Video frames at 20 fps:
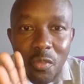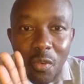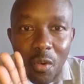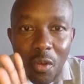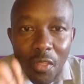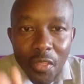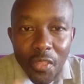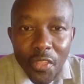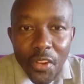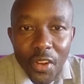
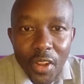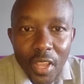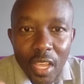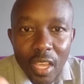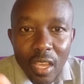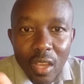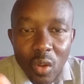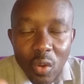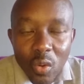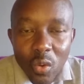for
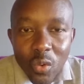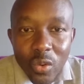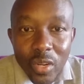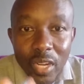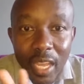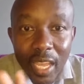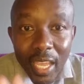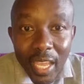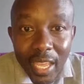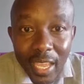3
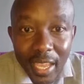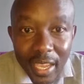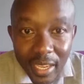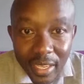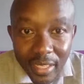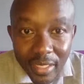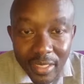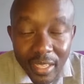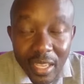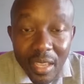good
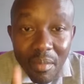years.